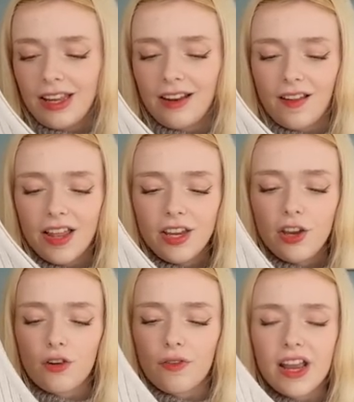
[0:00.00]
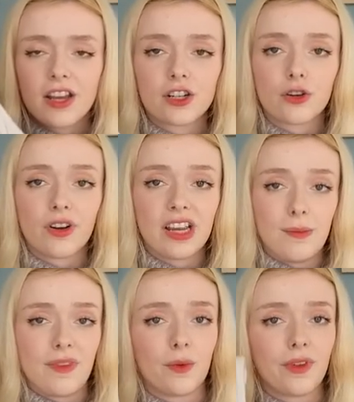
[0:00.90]
It's like a greyish
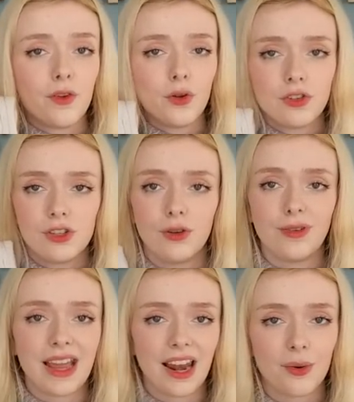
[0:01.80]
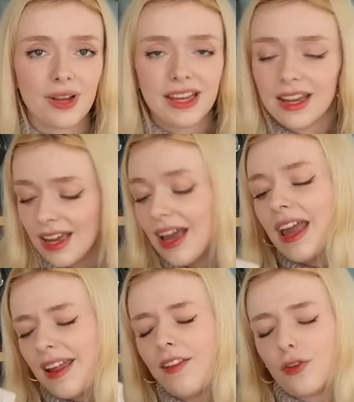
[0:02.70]
cream, so it's not too yellowy,
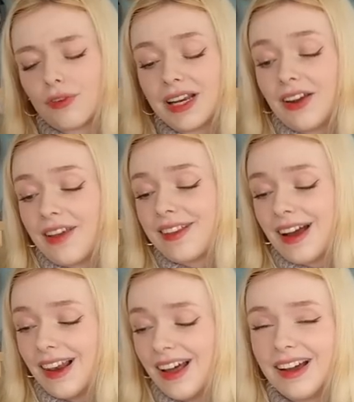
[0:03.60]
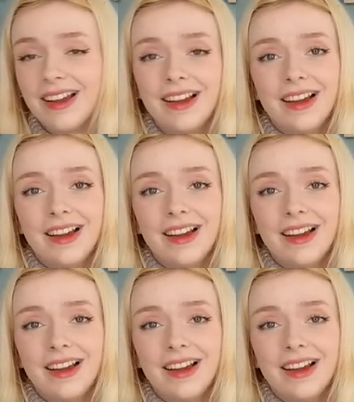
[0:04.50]
it's a really nice colour.